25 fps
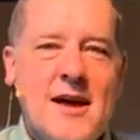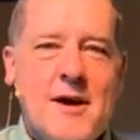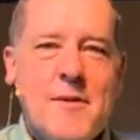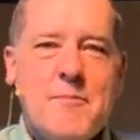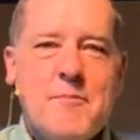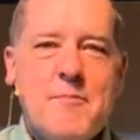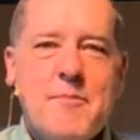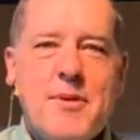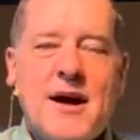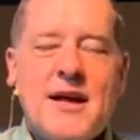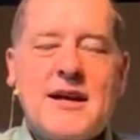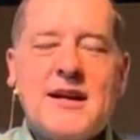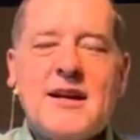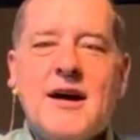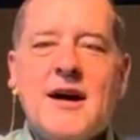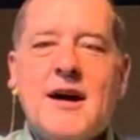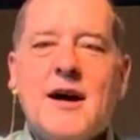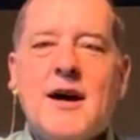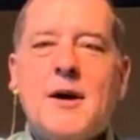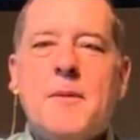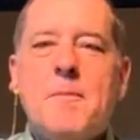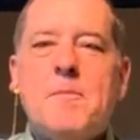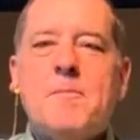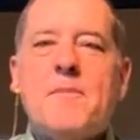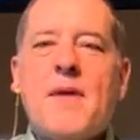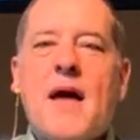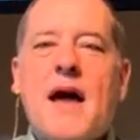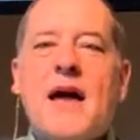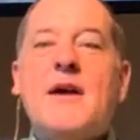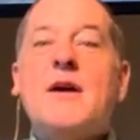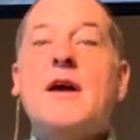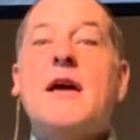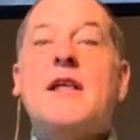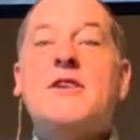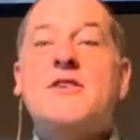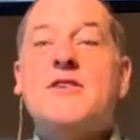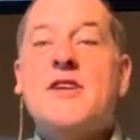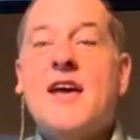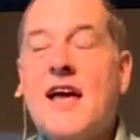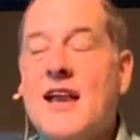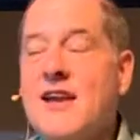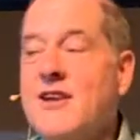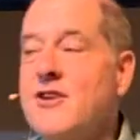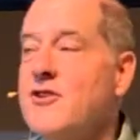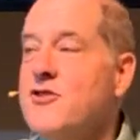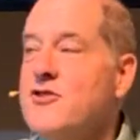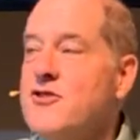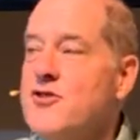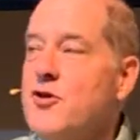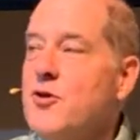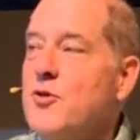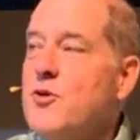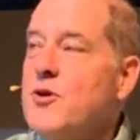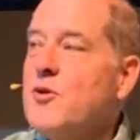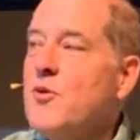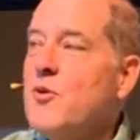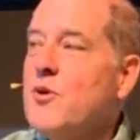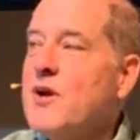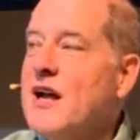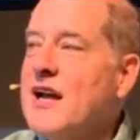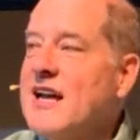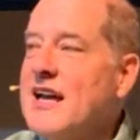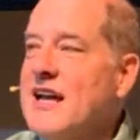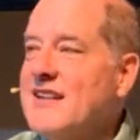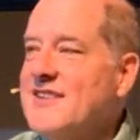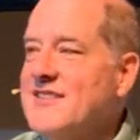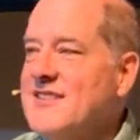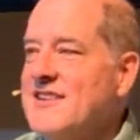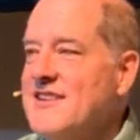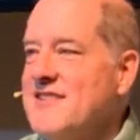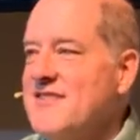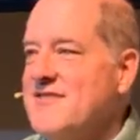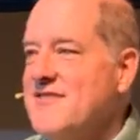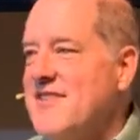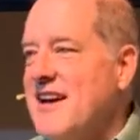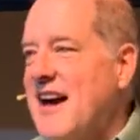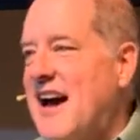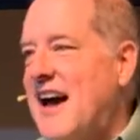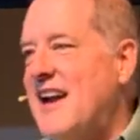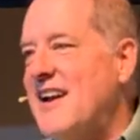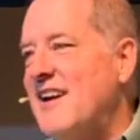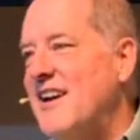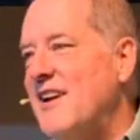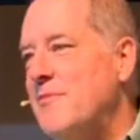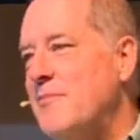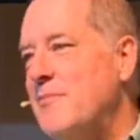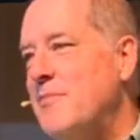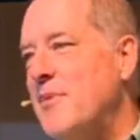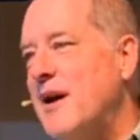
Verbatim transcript: But um, I intend to do it when I get to Nevada,